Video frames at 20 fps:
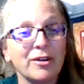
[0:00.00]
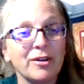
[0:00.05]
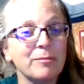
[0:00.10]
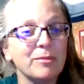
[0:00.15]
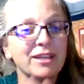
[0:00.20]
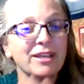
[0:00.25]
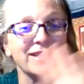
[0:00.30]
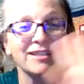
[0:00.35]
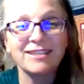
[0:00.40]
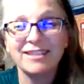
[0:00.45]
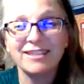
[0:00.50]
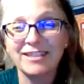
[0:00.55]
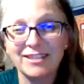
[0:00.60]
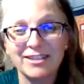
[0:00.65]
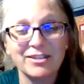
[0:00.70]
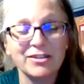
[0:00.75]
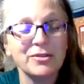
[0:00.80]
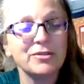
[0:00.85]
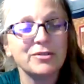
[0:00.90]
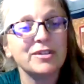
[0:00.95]
a place that
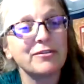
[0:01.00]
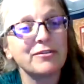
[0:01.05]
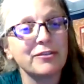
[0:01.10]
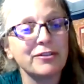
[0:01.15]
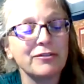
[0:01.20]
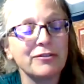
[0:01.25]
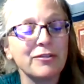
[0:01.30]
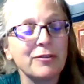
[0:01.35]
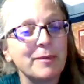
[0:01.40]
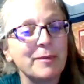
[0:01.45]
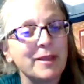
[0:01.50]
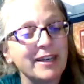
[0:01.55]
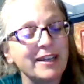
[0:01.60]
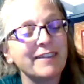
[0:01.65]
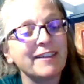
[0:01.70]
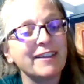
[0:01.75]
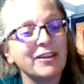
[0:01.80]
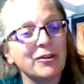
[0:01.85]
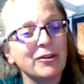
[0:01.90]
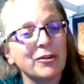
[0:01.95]
is so different from
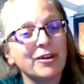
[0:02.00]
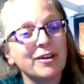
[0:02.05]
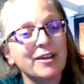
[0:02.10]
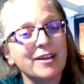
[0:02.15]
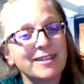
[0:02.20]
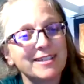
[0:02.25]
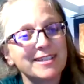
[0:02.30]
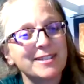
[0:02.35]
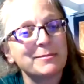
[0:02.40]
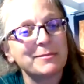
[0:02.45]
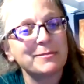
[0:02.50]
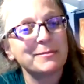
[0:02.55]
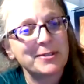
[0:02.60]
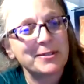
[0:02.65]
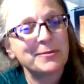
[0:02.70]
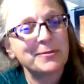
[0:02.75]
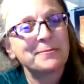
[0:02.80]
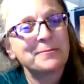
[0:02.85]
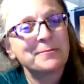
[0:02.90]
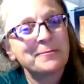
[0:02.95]
anything you're accustomed
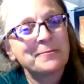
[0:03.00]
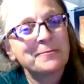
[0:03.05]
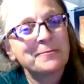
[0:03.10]
to.